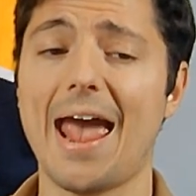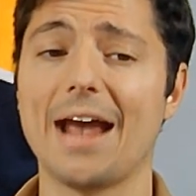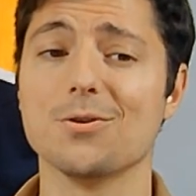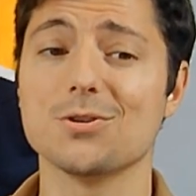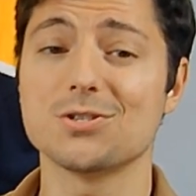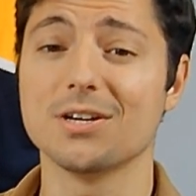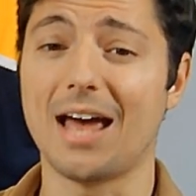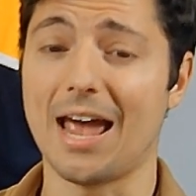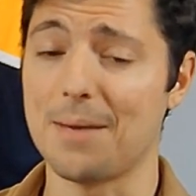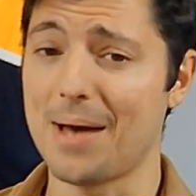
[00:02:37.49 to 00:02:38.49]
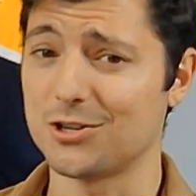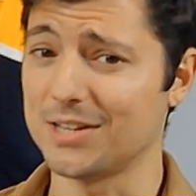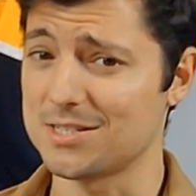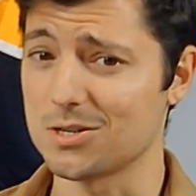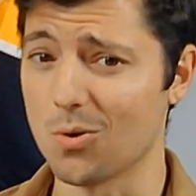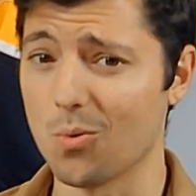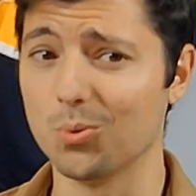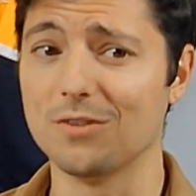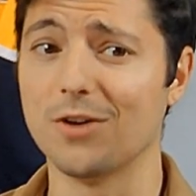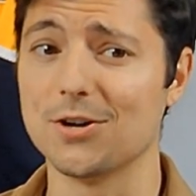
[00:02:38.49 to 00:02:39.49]
Anderson, I imagine that's the
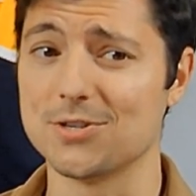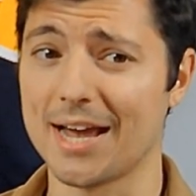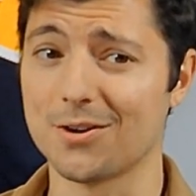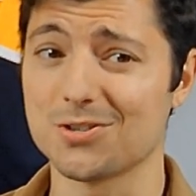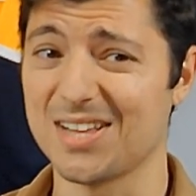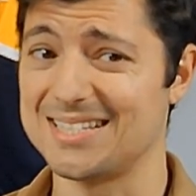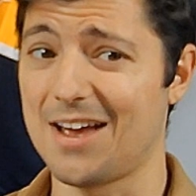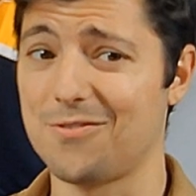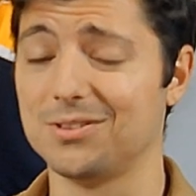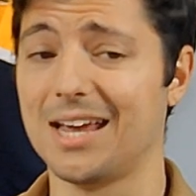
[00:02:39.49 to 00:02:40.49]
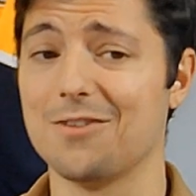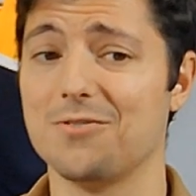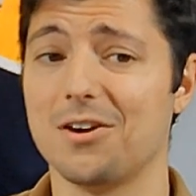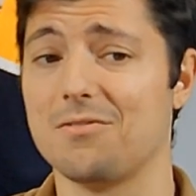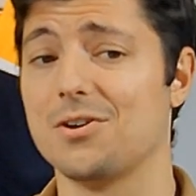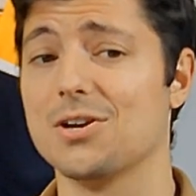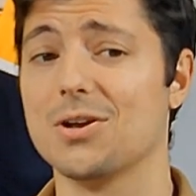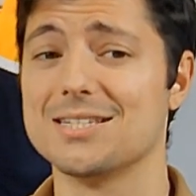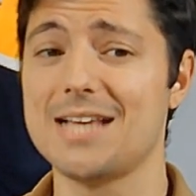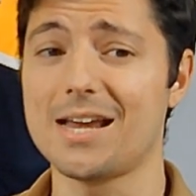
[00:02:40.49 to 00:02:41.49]
goalie, Frederick Anderson. That's definitely a very,
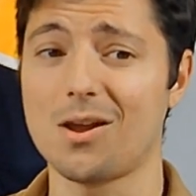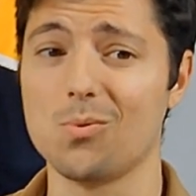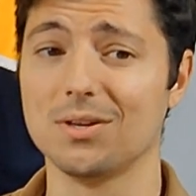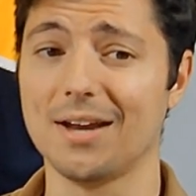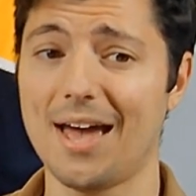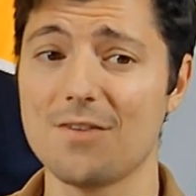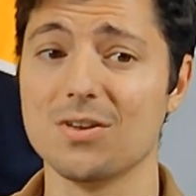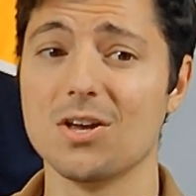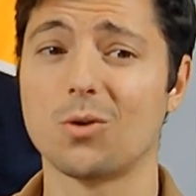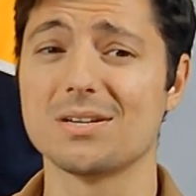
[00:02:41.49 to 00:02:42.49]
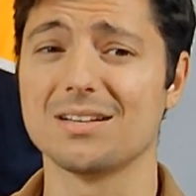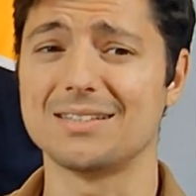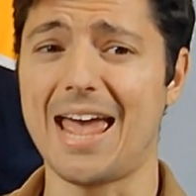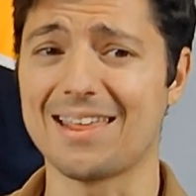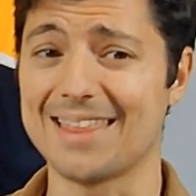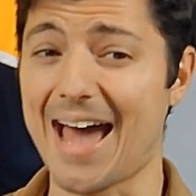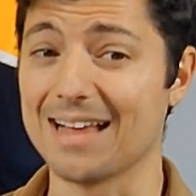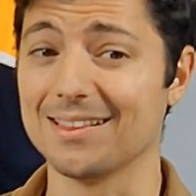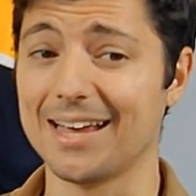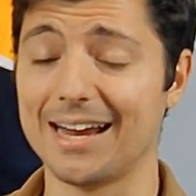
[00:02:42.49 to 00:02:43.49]
very good second goalie to have. Chris Letang
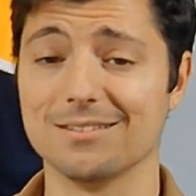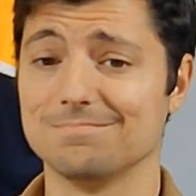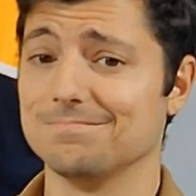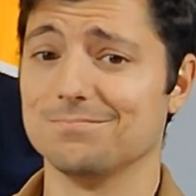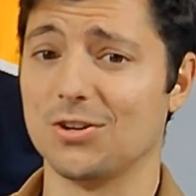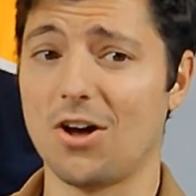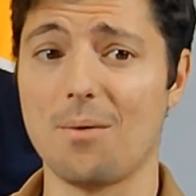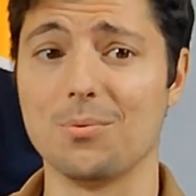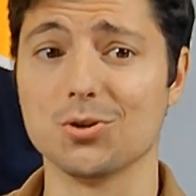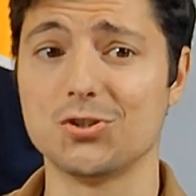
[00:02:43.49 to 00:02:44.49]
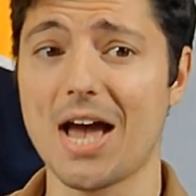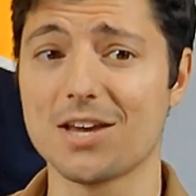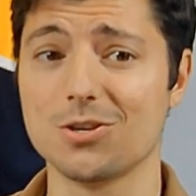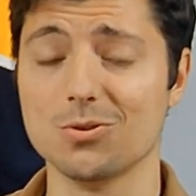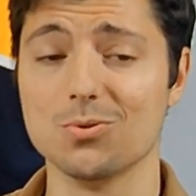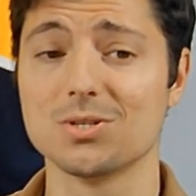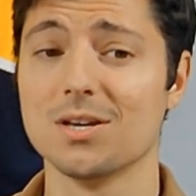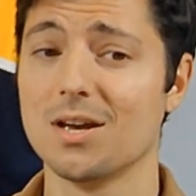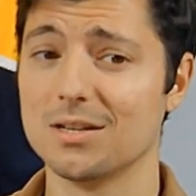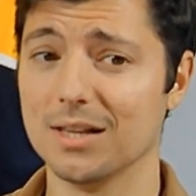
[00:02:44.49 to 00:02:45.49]
that late, phenomenal. Jack
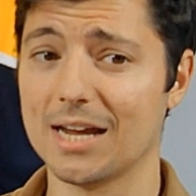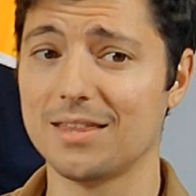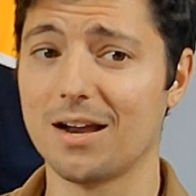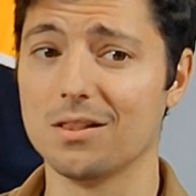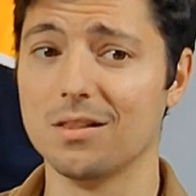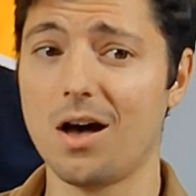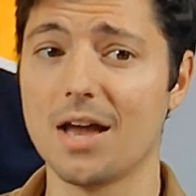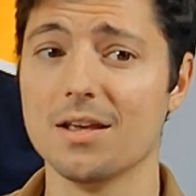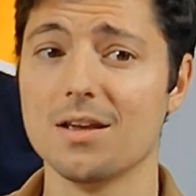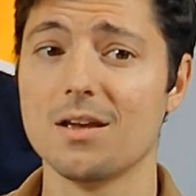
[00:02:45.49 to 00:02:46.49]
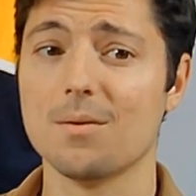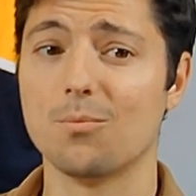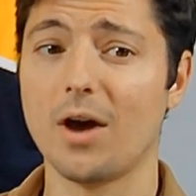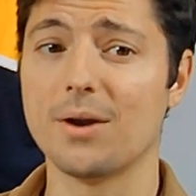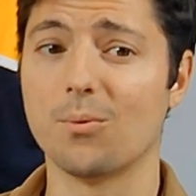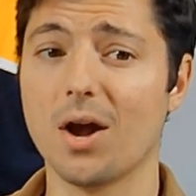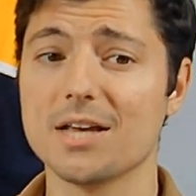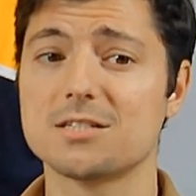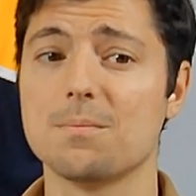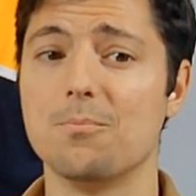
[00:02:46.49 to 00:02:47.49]
Hughes, like that a lot. Brian
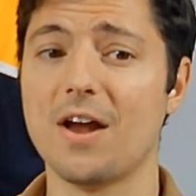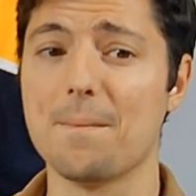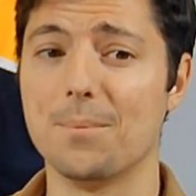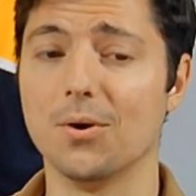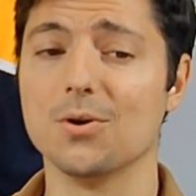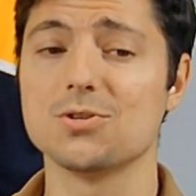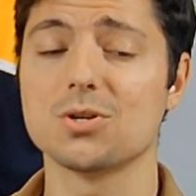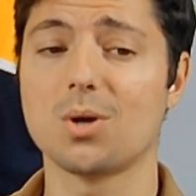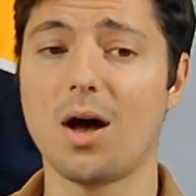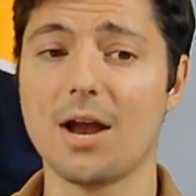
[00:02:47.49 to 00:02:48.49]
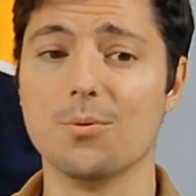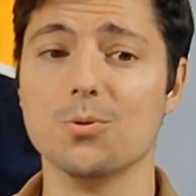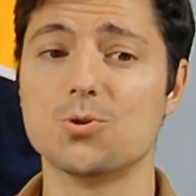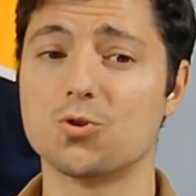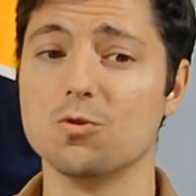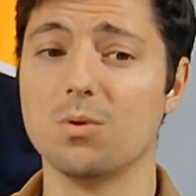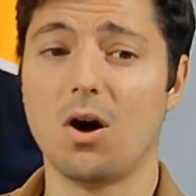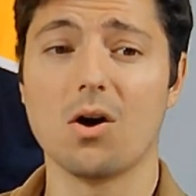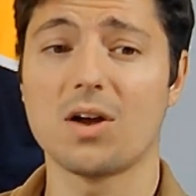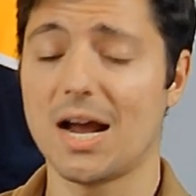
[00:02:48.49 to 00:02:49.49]
Rust, Brent Burns, Kyrou,
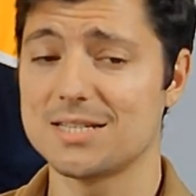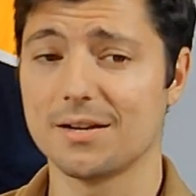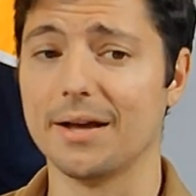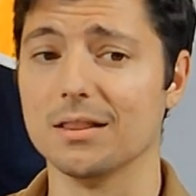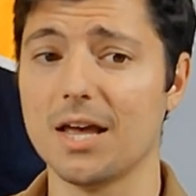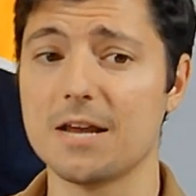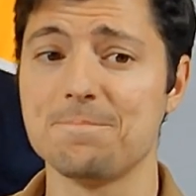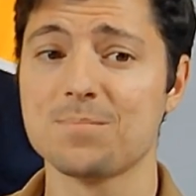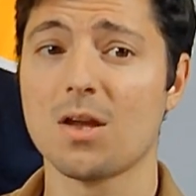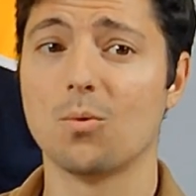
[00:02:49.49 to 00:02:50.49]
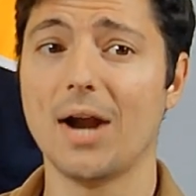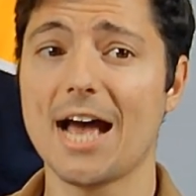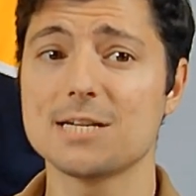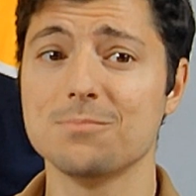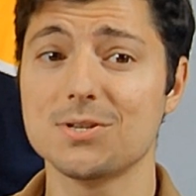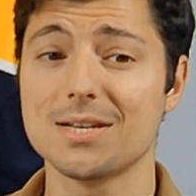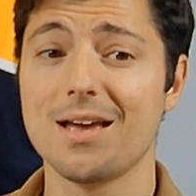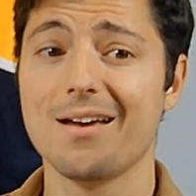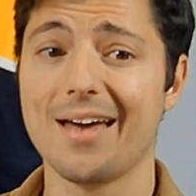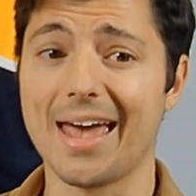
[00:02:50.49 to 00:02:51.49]
Trouba, all guys that I like.
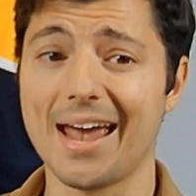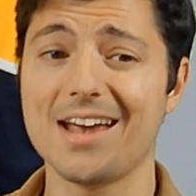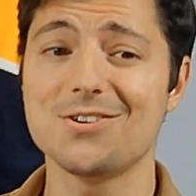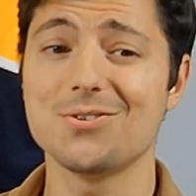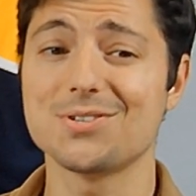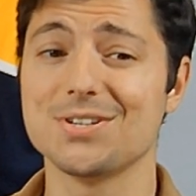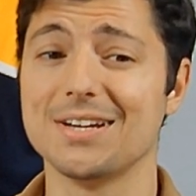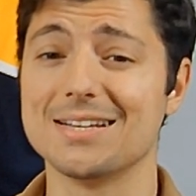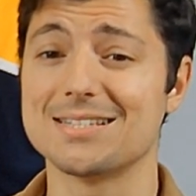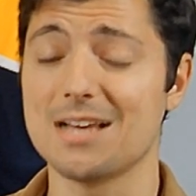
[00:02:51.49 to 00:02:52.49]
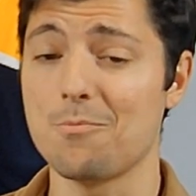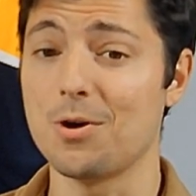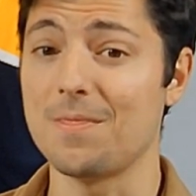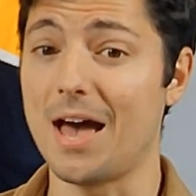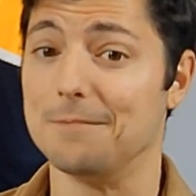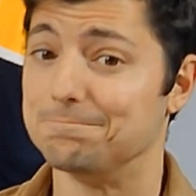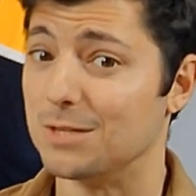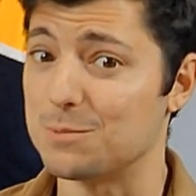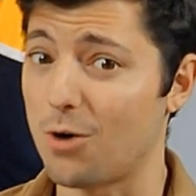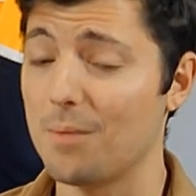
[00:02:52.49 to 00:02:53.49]
Rasmus Anderson is someone that
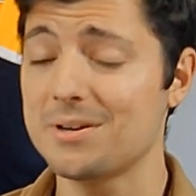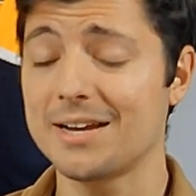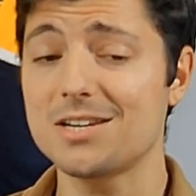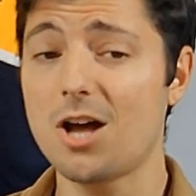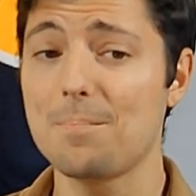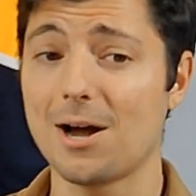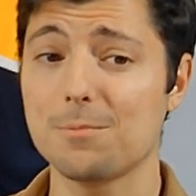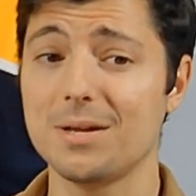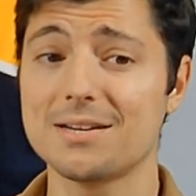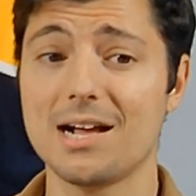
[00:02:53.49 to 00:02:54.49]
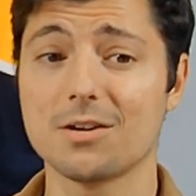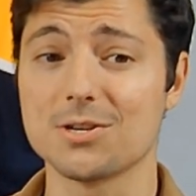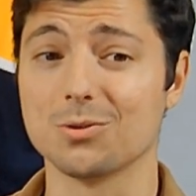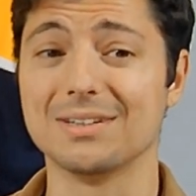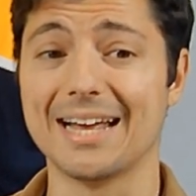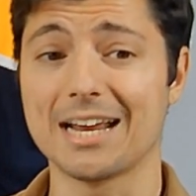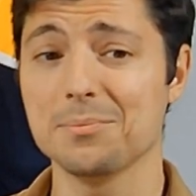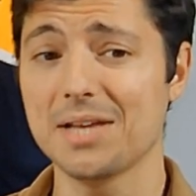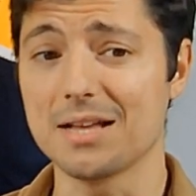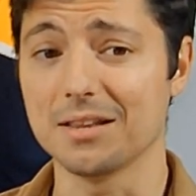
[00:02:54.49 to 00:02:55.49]
is probably going to get top power play in Calgary, so
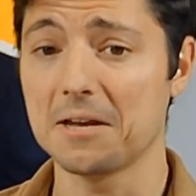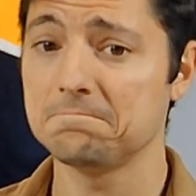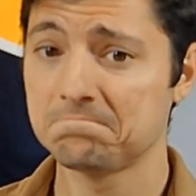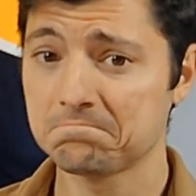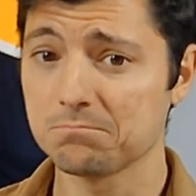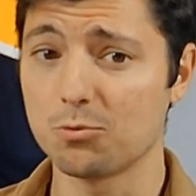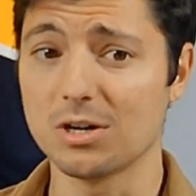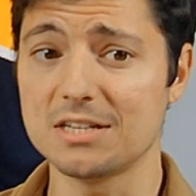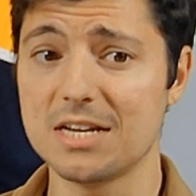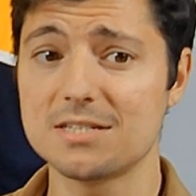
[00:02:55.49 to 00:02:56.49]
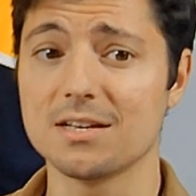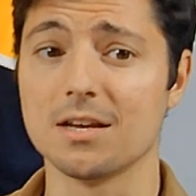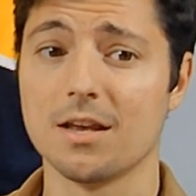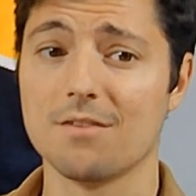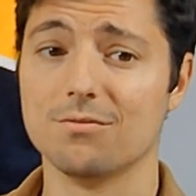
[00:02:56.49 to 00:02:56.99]
getting him that late, pretty decent.